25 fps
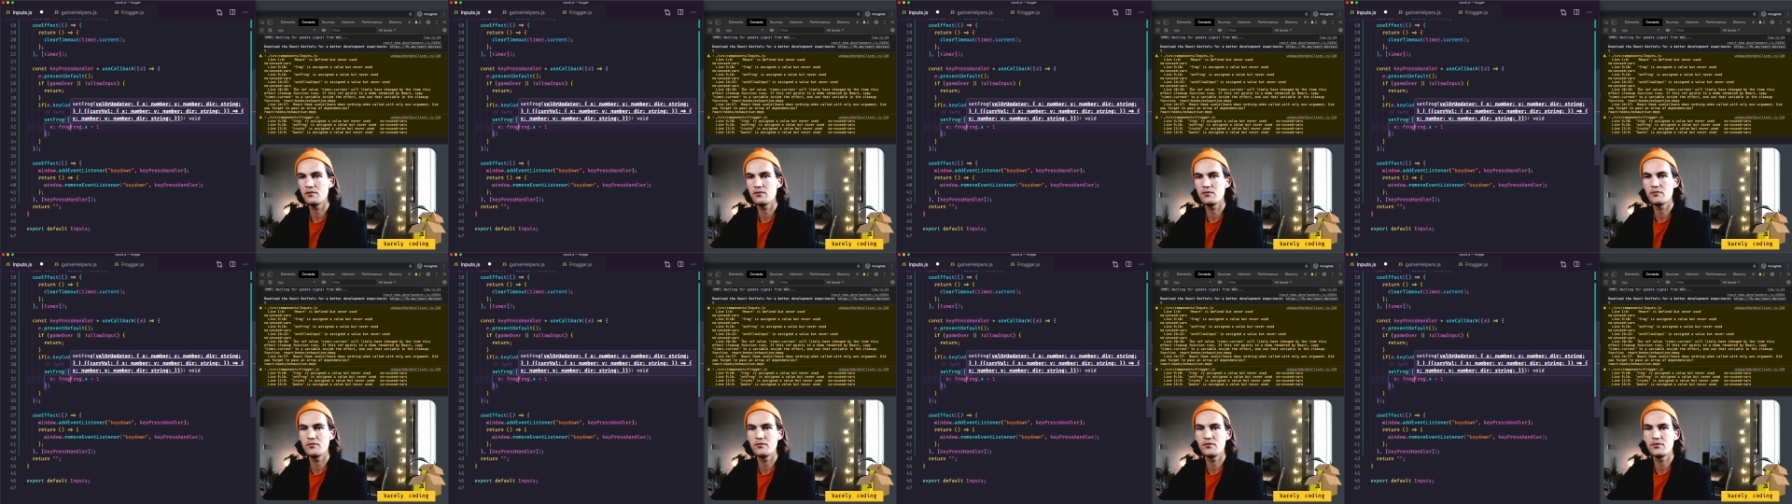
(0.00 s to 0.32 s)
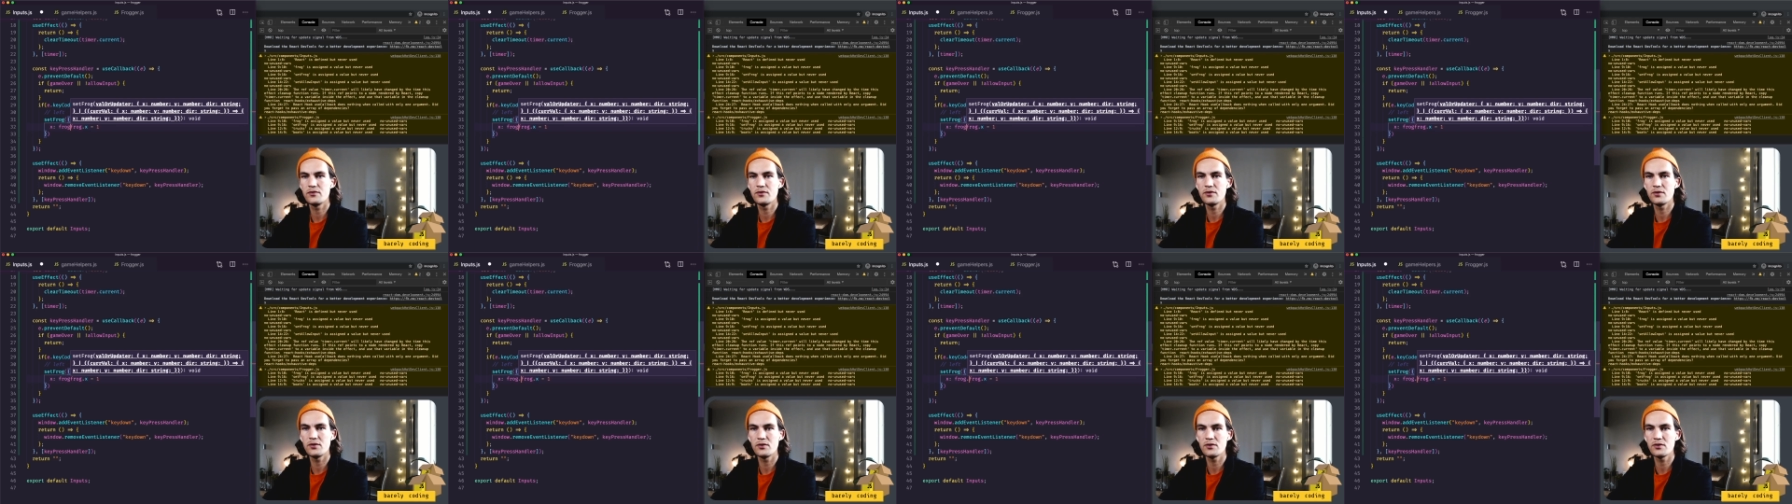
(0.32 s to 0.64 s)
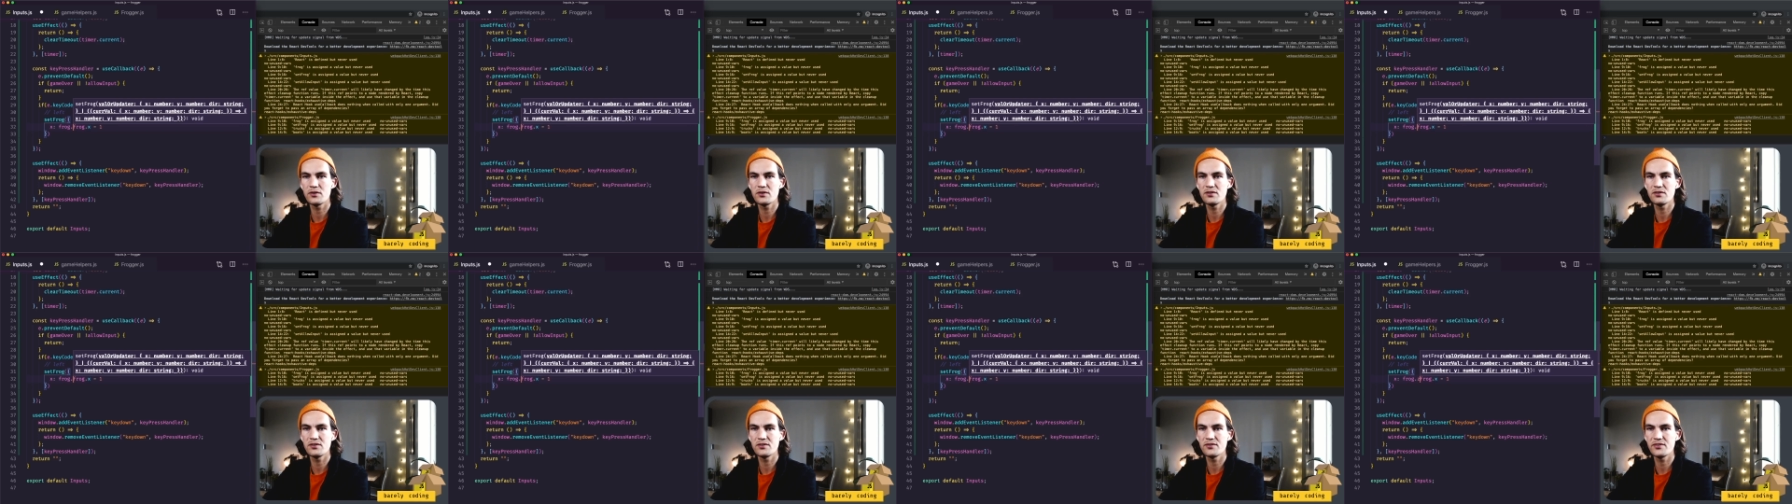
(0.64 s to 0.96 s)

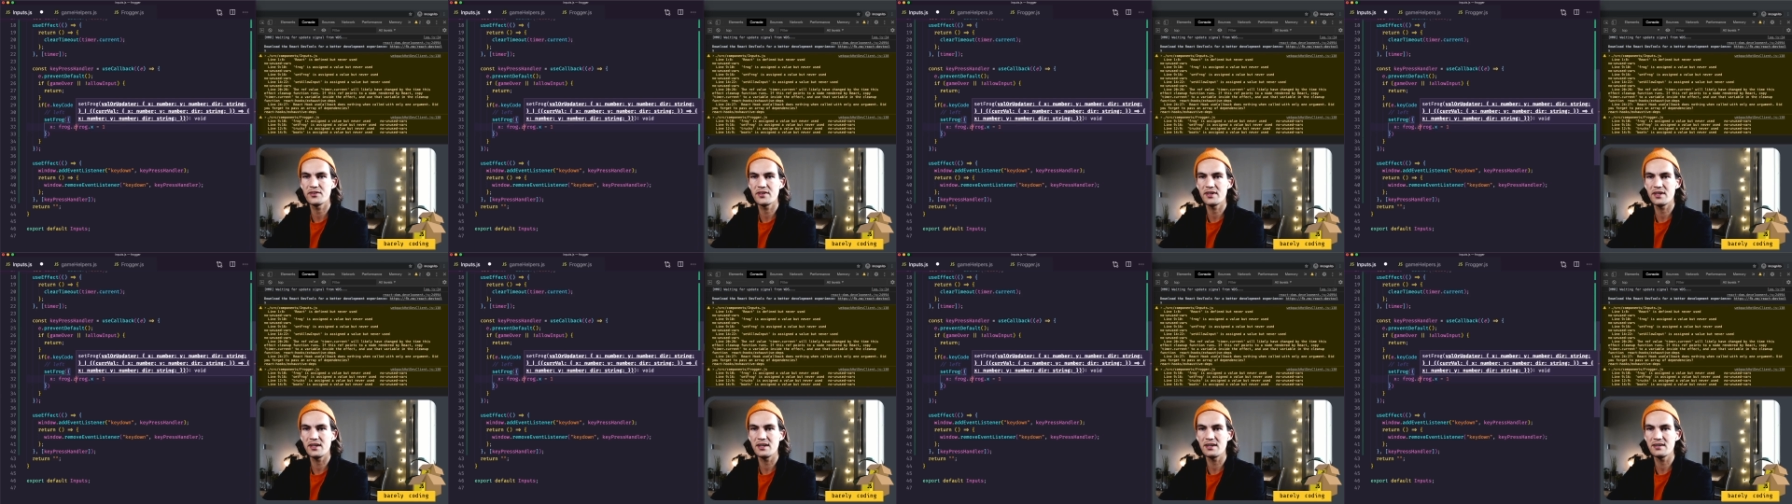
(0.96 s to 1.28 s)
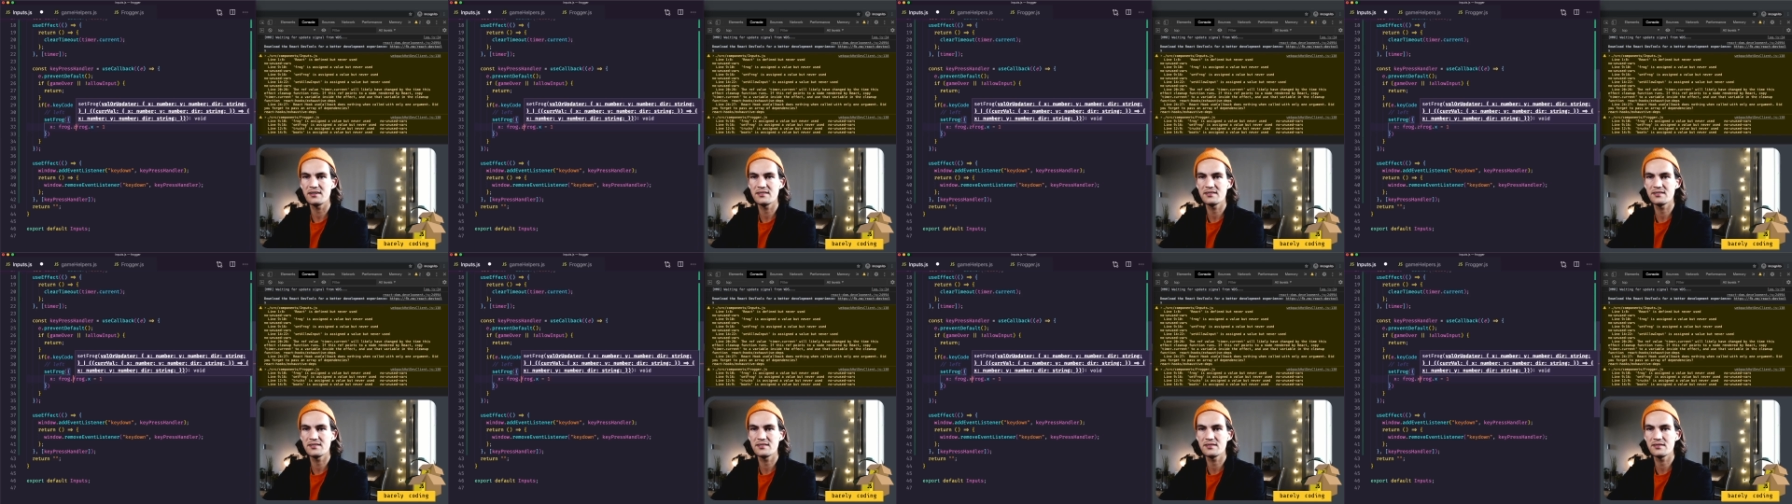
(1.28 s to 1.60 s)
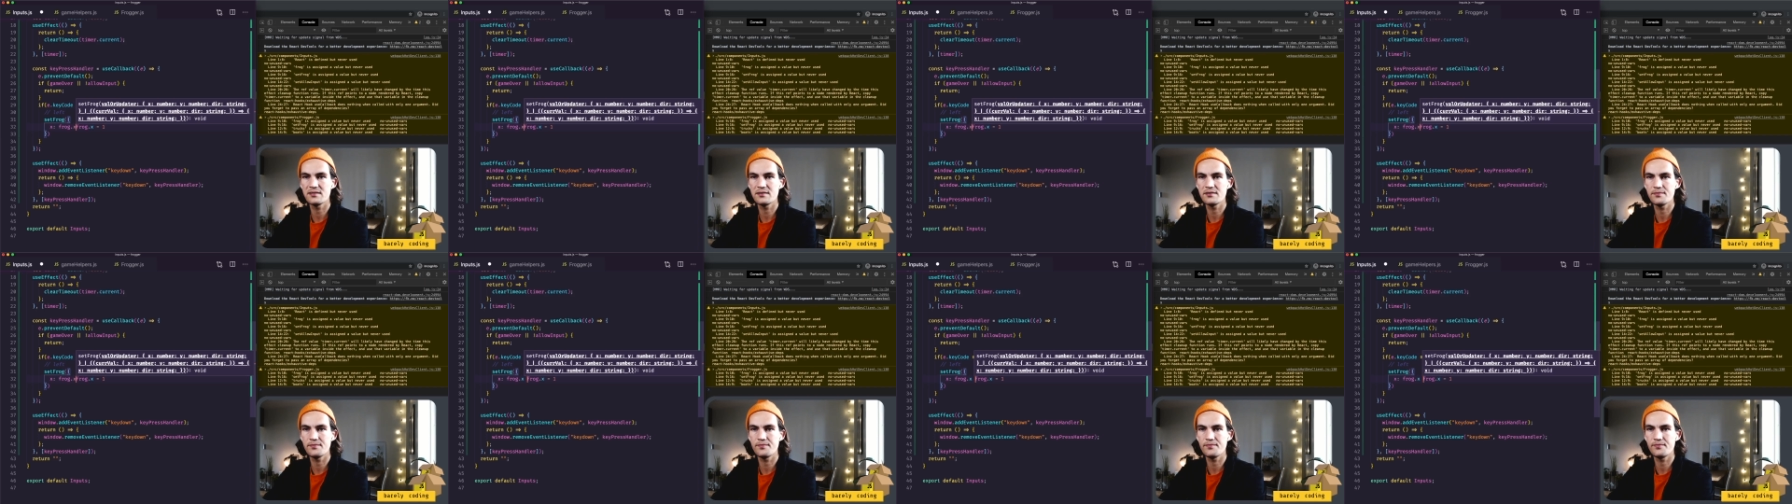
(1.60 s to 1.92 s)
frog.x
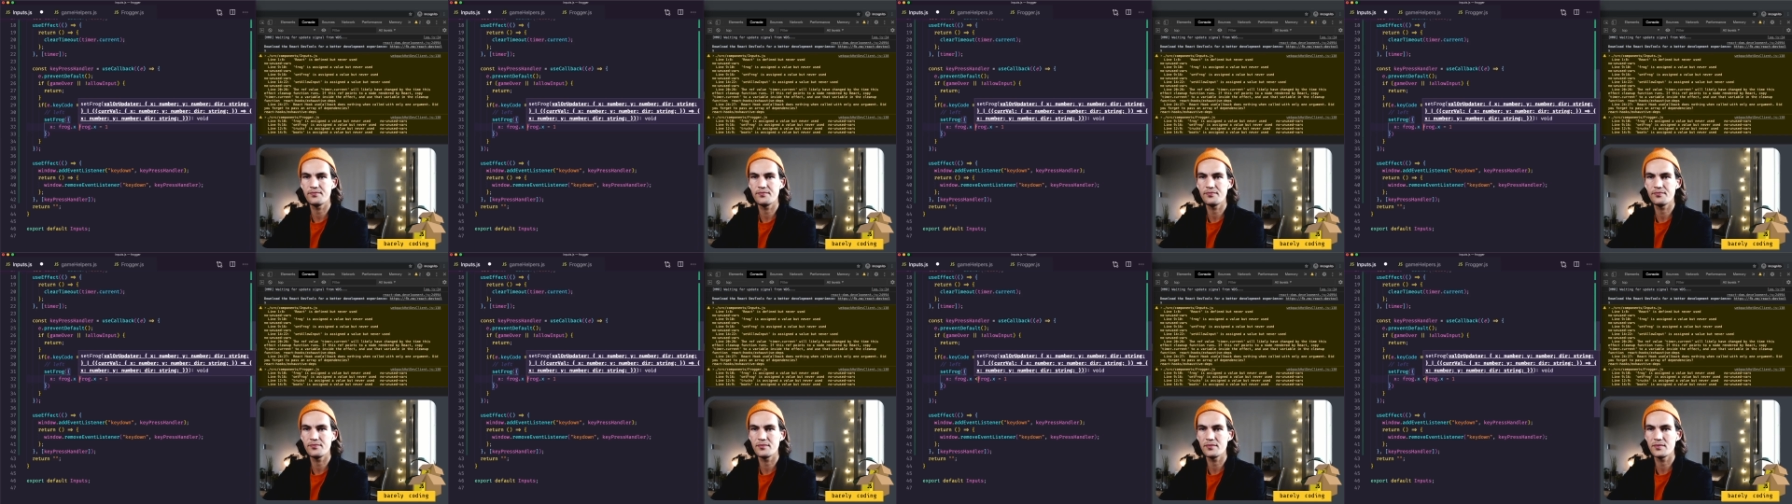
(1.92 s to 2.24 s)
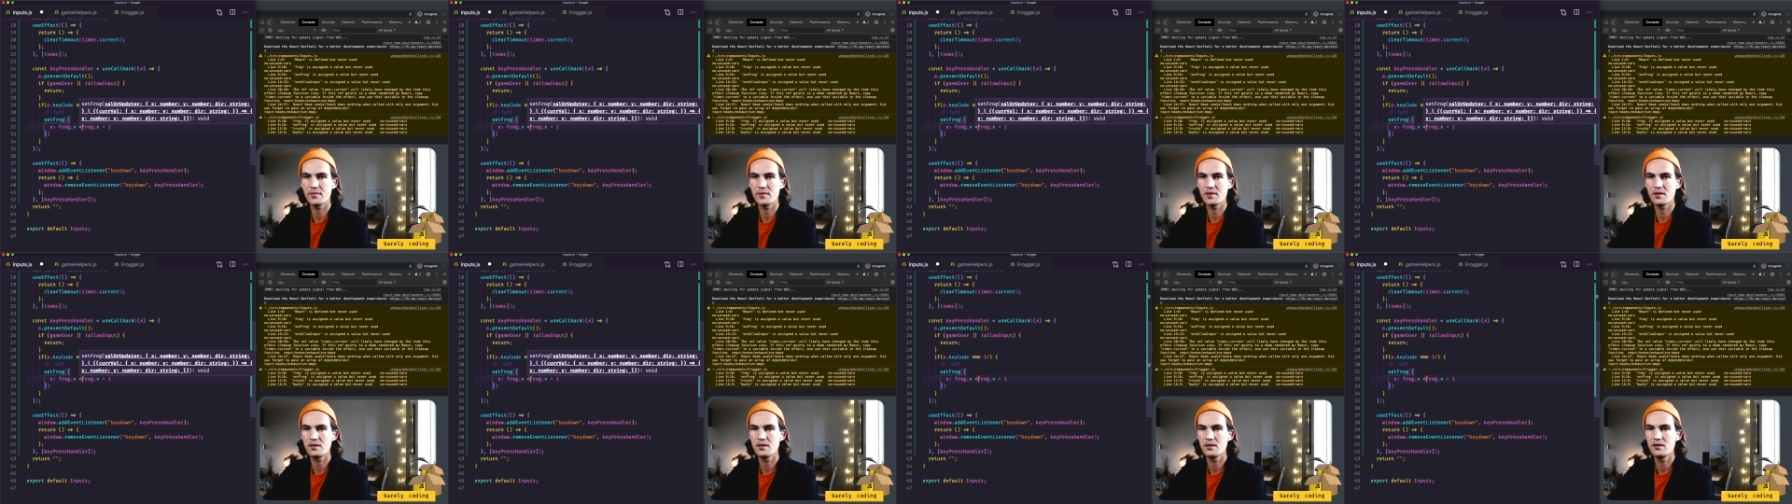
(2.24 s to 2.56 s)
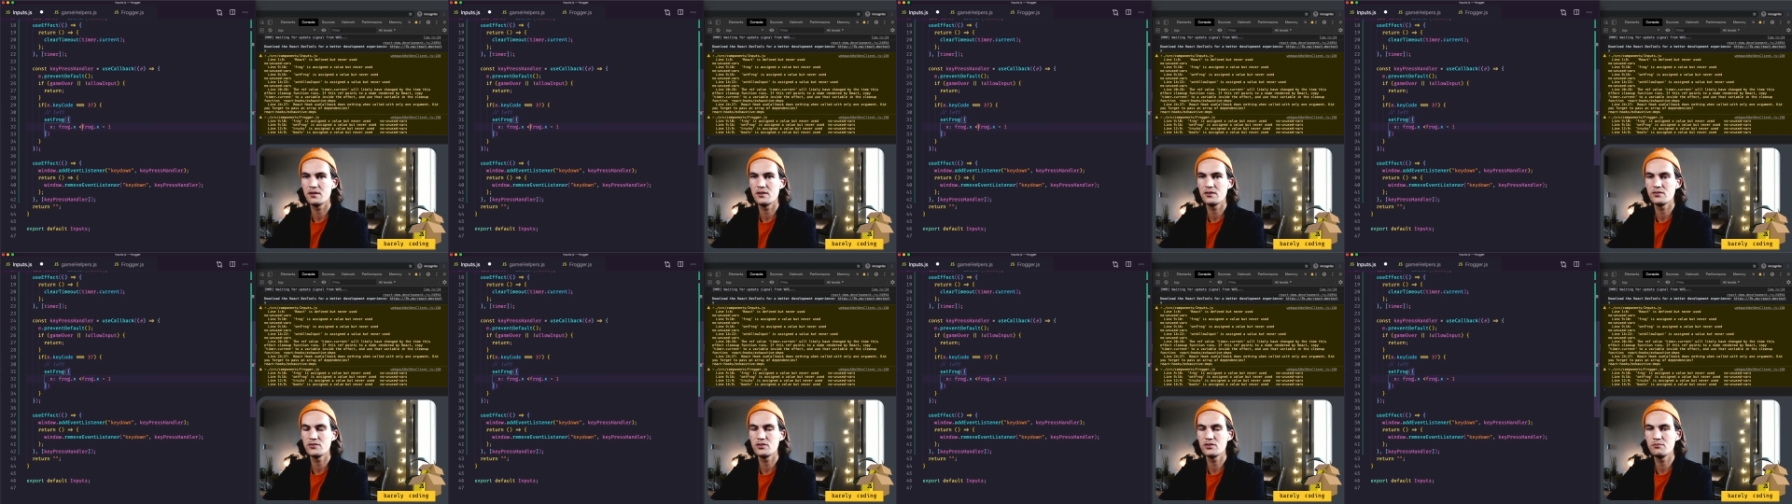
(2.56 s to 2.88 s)

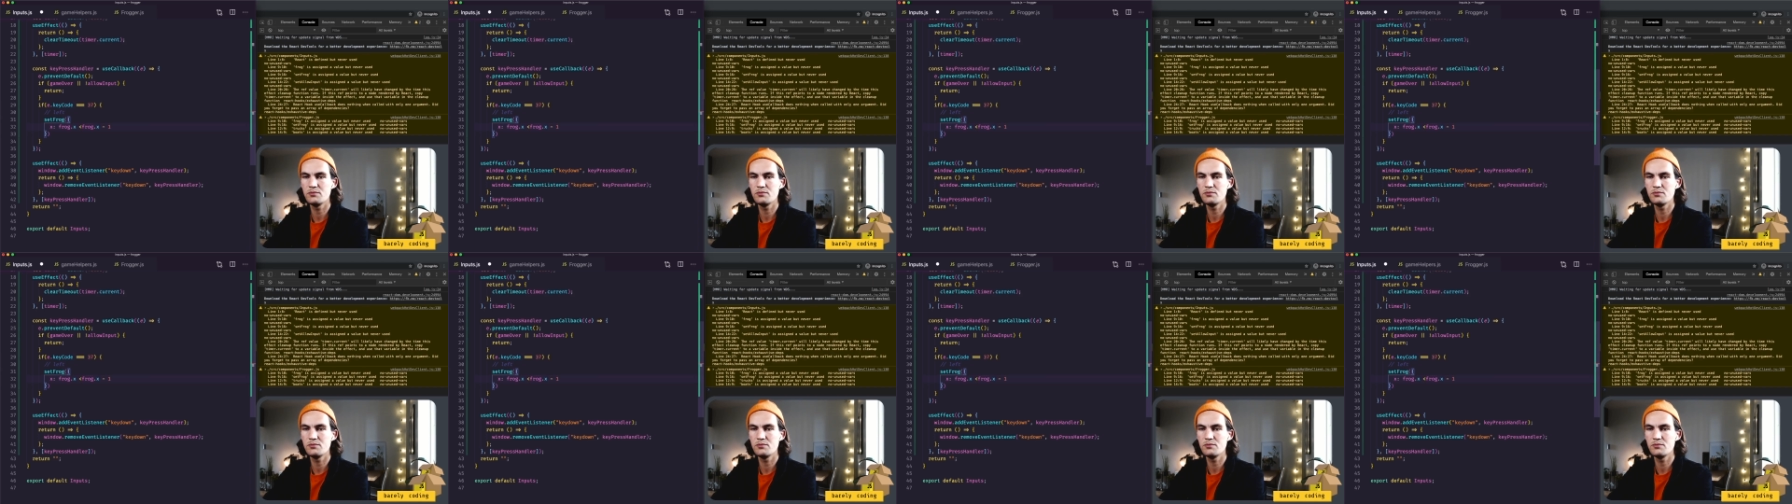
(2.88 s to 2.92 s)
should